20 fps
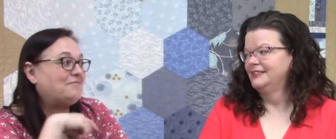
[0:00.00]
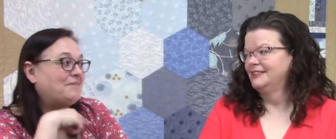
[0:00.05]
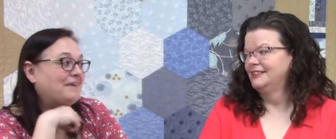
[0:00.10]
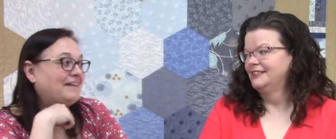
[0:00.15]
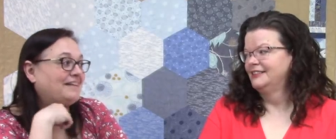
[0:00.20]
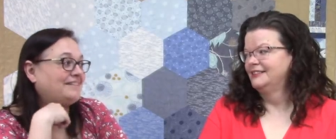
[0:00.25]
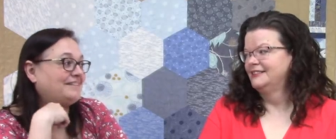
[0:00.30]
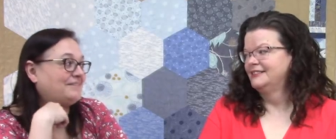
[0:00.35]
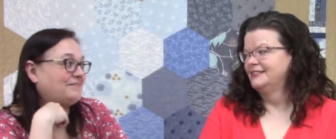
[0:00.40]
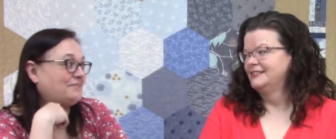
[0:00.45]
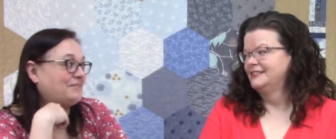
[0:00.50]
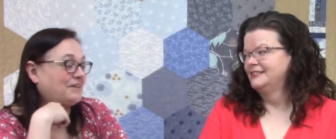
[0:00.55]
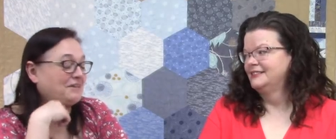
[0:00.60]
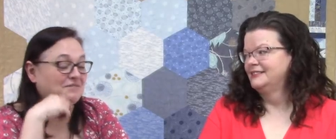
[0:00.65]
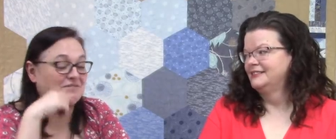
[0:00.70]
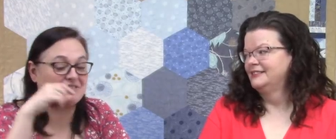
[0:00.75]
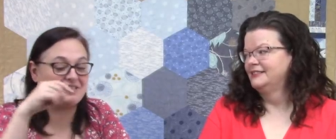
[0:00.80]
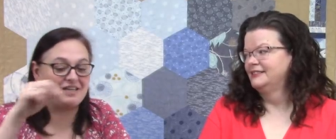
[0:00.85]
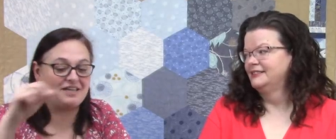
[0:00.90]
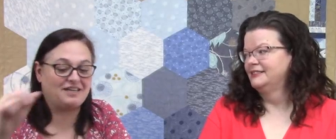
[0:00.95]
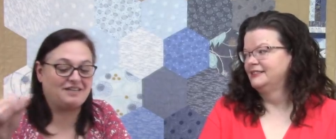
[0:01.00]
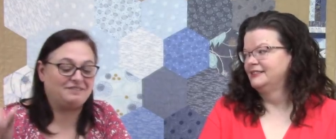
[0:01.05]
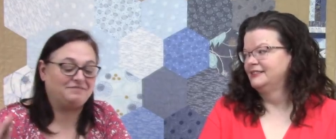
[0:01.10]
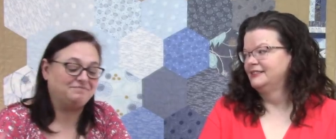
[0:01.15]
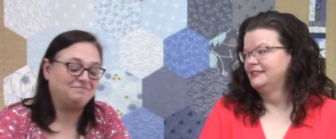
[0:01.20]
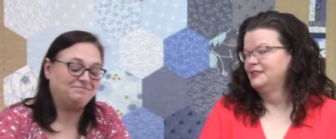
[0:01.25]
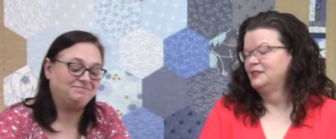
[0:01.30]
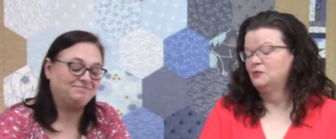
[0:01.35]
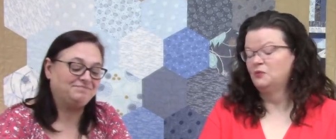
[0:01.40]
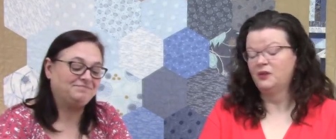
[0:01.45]
Speaker 1: medicine when I was a kid.
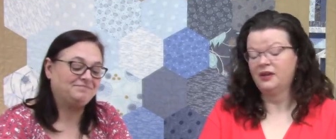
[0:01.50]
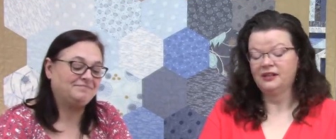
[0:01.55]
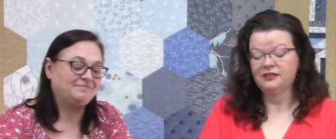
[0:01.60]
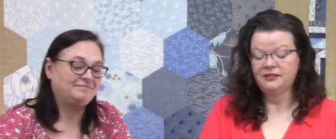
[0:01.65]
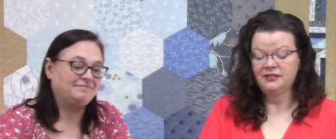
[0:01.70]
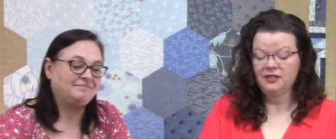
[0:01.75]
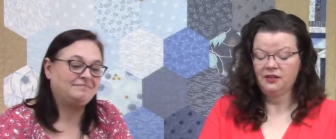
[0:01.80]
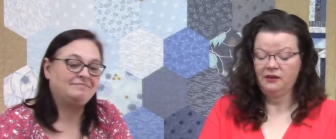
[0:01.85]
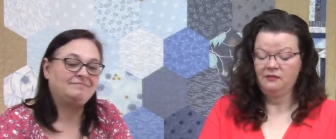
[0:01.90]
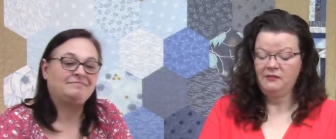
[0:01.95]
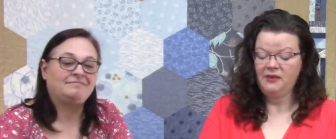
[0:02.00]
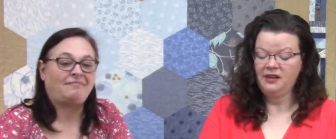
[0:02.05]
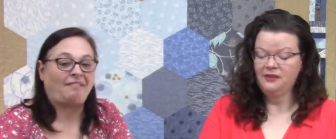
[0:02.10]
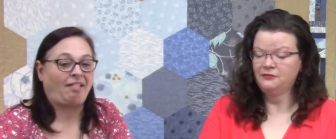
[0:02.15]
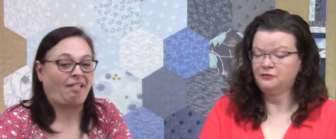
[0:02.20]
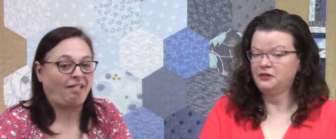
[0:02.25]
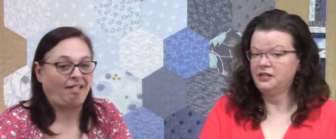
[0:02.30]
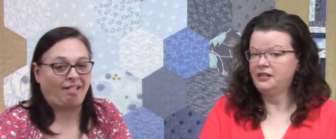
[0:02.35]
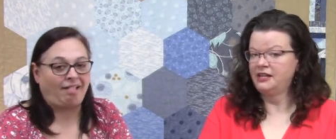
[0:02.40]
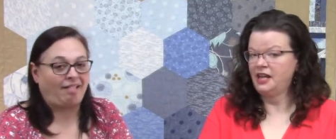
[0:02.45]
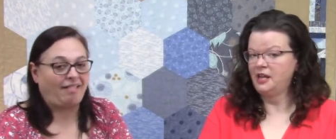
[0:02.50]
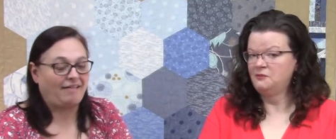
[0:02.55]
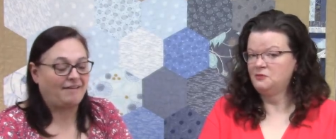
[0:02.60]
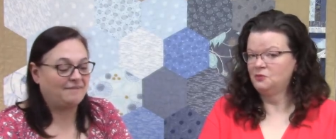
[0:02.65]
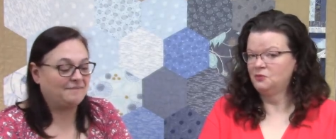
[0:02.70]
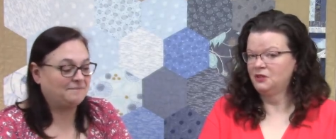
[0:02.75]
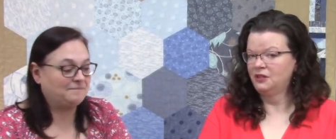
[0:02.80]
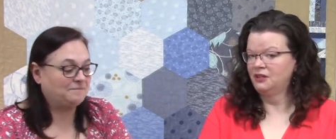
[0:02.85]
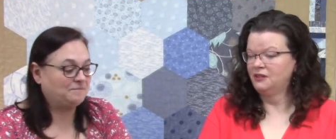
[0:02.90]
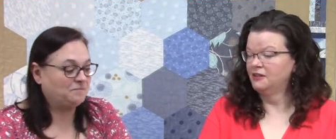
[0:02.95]
Speaker 2: Well, so I may have renamed
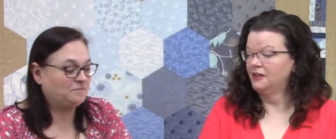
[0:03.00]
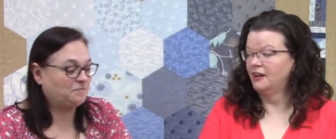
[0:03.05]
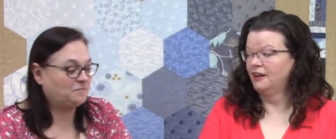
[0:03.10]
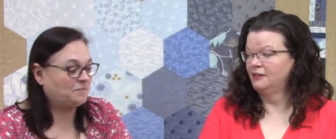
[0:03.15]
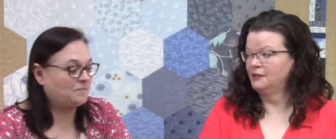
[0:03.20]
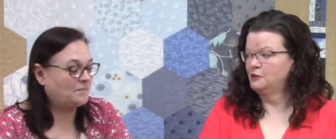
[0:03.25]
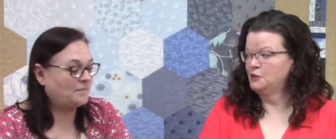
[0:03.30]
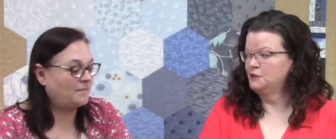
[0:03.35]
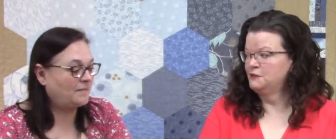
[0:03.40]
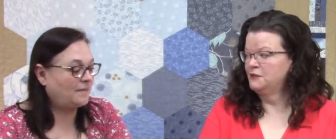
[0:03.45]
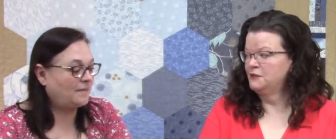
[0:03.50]
one of their colors